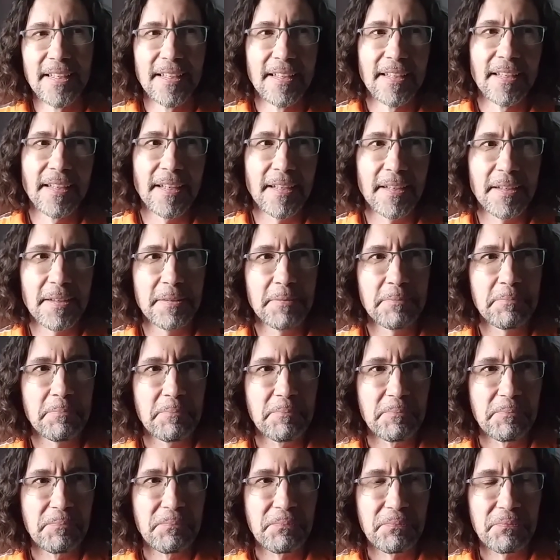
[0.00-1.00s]
Um,
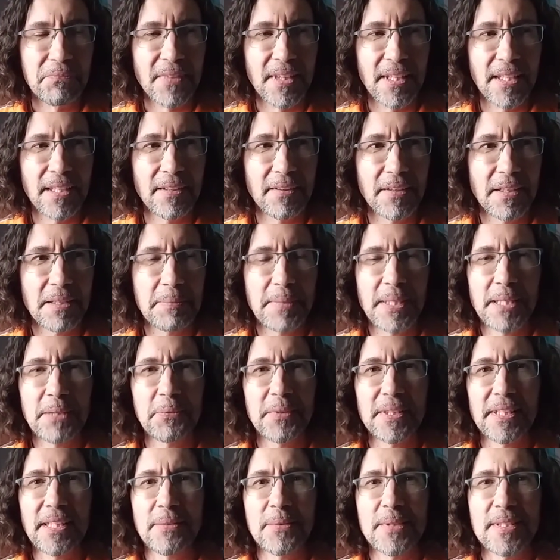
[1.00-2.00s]
you know what I mean?
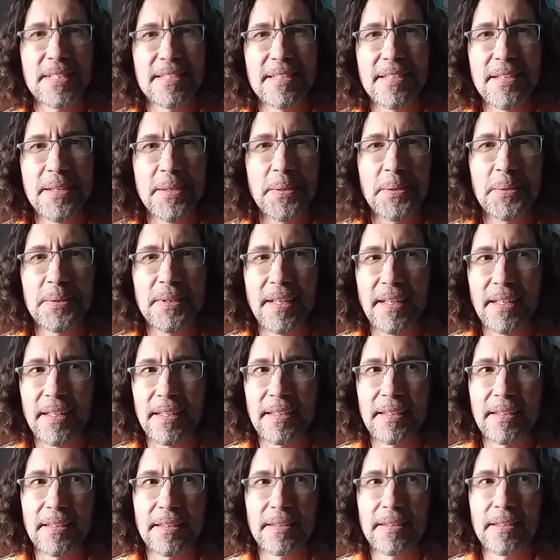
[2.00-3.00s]
When there was no
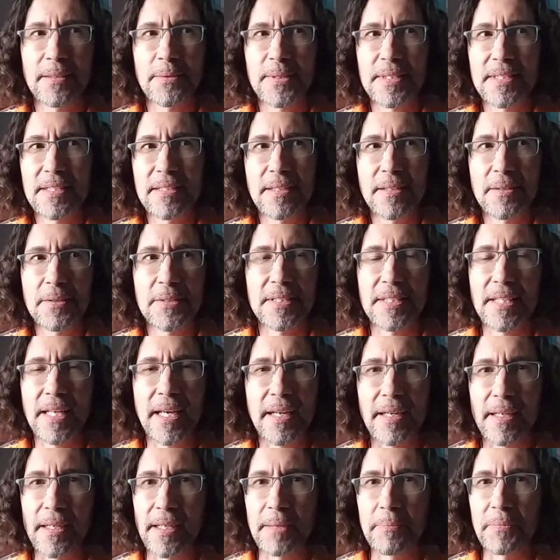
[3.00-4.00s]

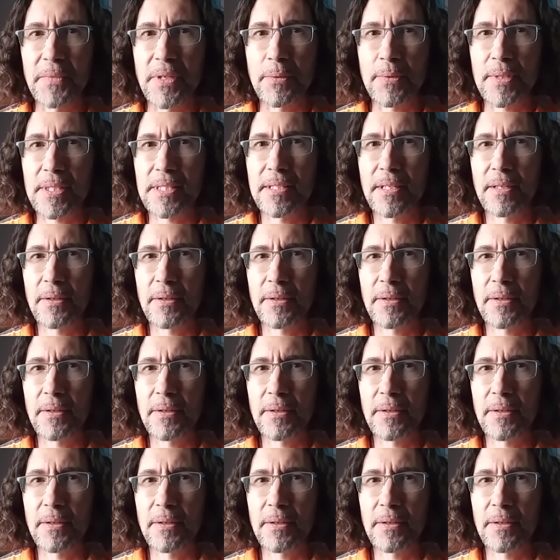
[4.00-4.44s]
setup, there was no